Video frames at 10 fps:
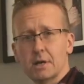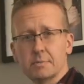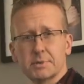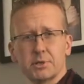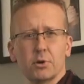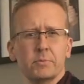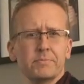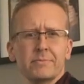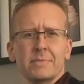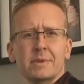Um, so
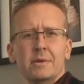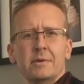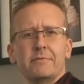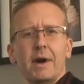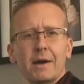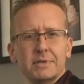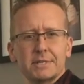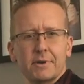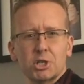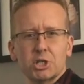five
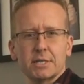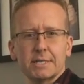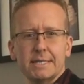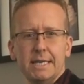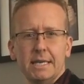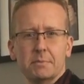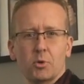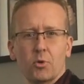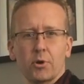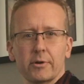dysfunctions of a team
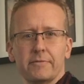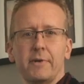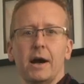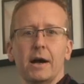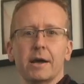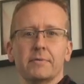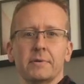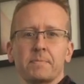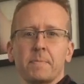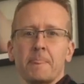or five
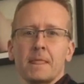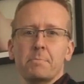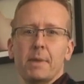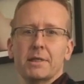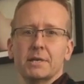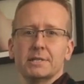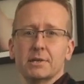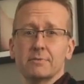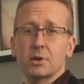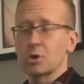methods of a